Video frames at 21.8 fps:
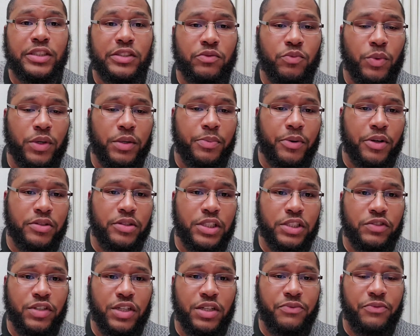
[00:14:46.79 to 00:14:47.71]
one
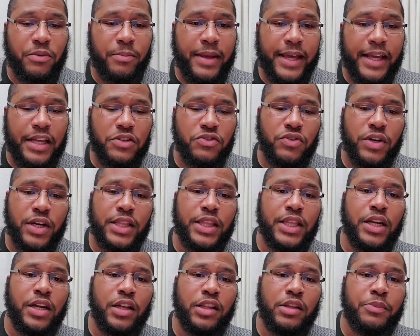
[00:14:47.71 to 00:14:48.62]
person's running from an Android,
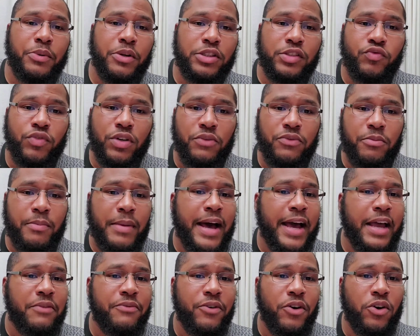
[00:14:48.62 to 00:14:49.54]
and then the other person running from
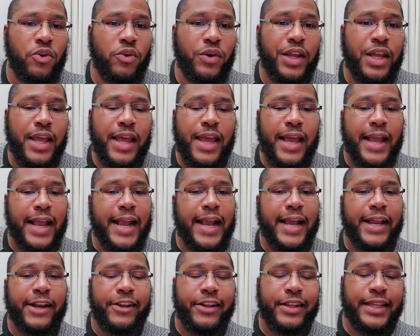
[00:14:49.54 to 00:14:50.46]
an iPhone,
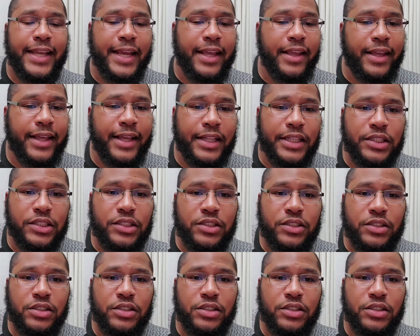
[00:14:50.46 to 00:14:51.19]
and they can get